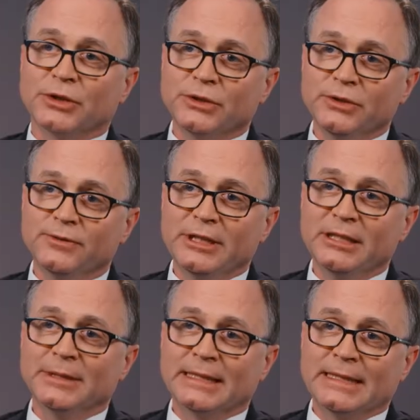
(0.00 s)
pursue
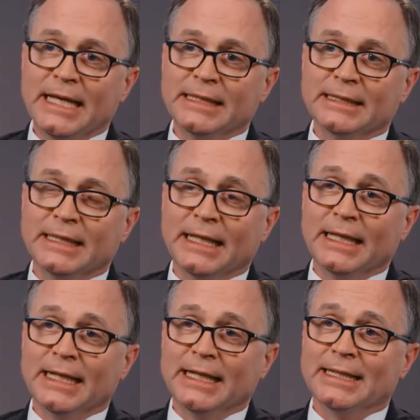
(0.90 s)
freedom and attain it.
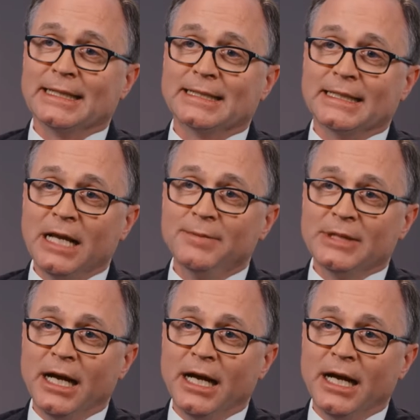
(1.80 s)
And at the same